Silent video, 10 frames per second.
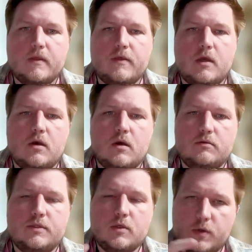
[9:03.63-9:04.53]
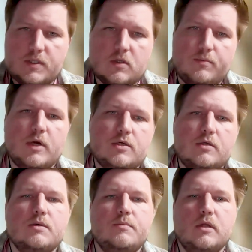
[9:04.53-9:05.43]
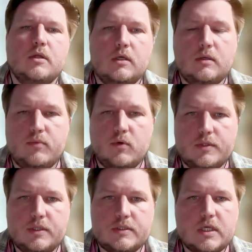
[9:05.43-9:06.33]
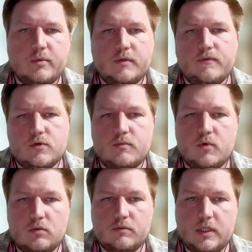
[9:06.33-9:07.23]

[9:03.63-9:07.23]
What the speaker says: the denoising operation typically employed in stable diffusion model